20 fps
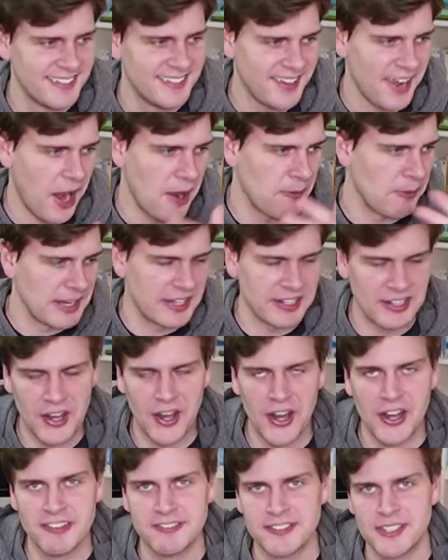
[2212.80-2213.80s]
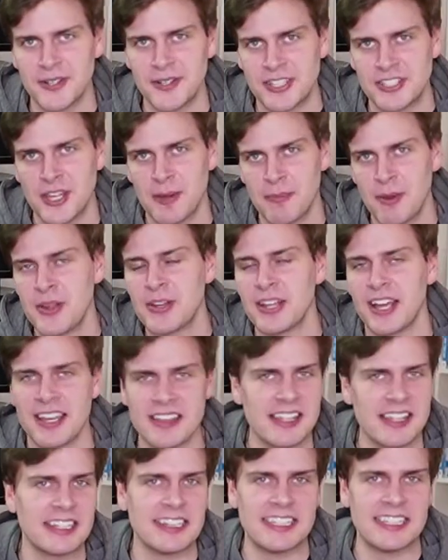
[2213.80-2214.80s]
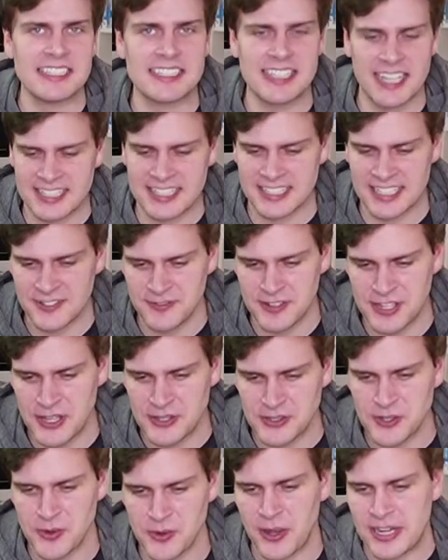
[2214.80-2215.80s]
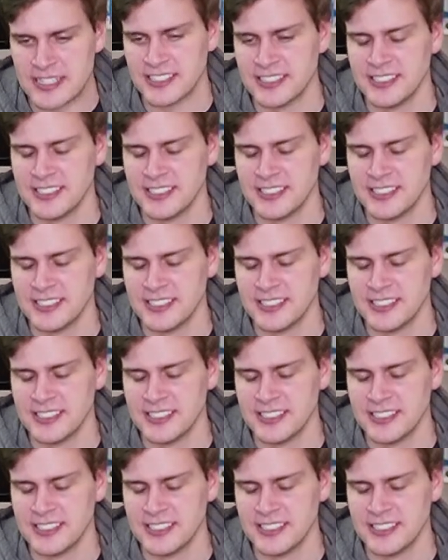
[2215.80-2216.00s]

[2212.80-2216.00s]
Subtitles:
a week and a half to actually upload it. I think this Saturday's video is great.